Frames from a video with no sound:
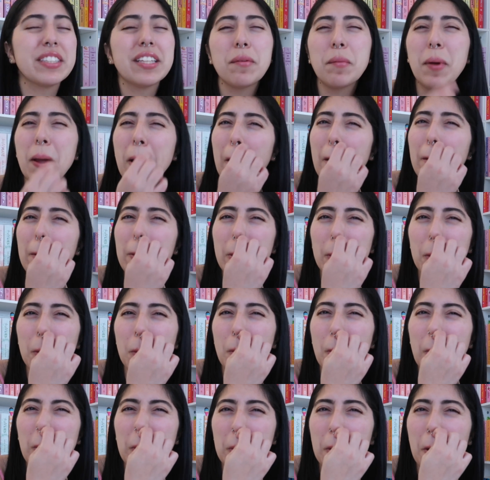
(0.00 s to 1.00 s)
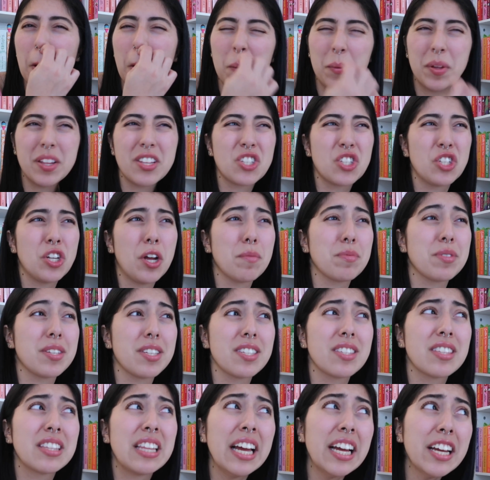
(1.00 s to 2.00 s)
Man, this is why I shouldn't have read the
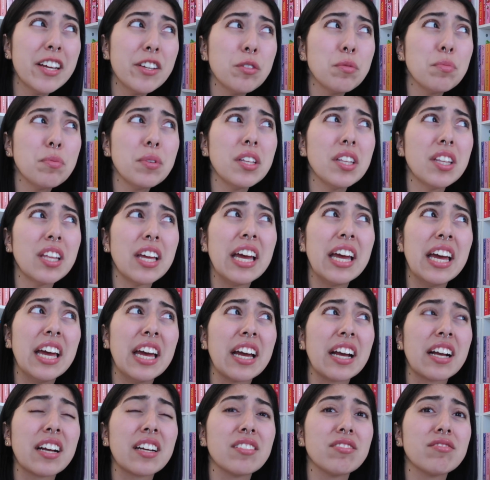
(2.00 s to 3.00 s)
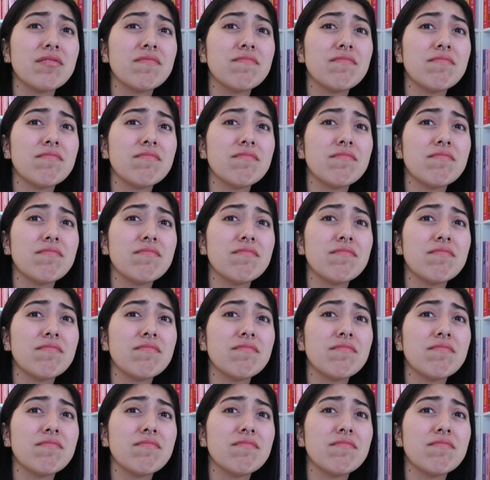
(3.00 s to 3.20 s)
synopsis. That gives me the ick.